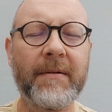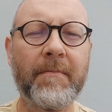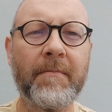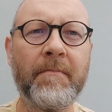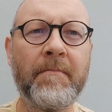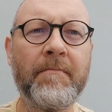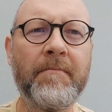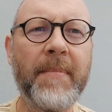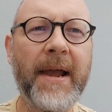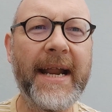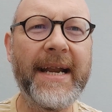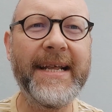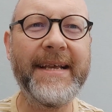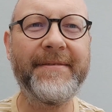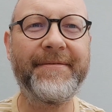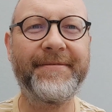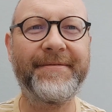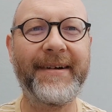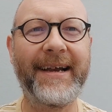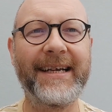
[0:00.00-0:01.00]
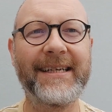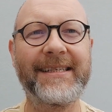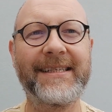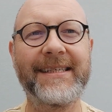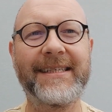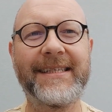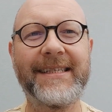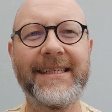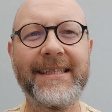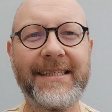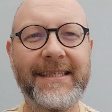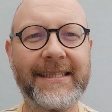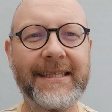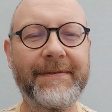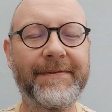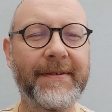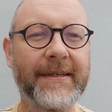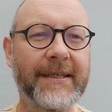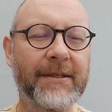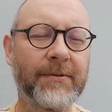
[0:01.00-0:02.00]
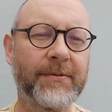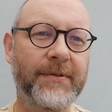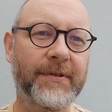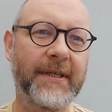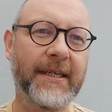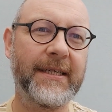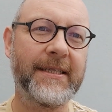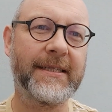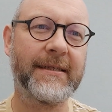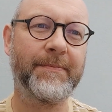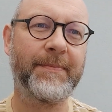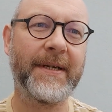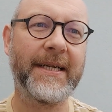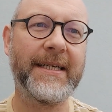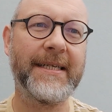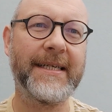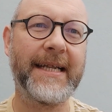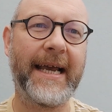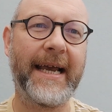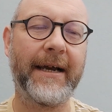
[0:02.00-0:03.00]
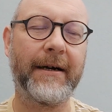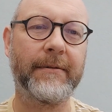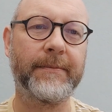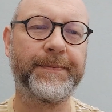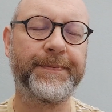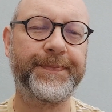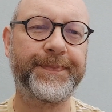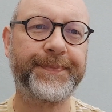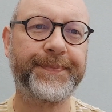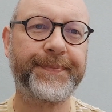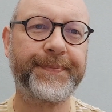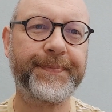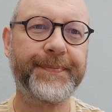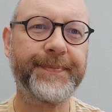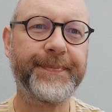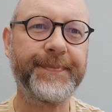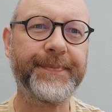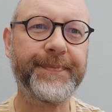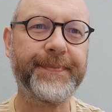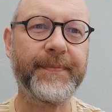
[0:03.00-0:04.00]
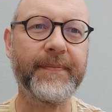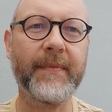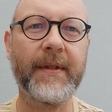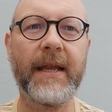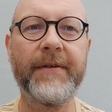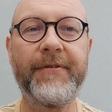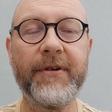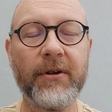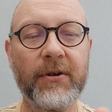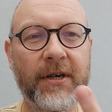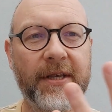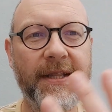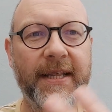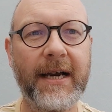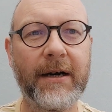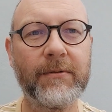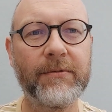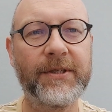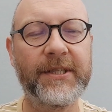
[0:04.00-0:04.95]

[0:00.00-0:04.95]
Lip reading: many-faceted, difficult thing to pin down. If you look in the Old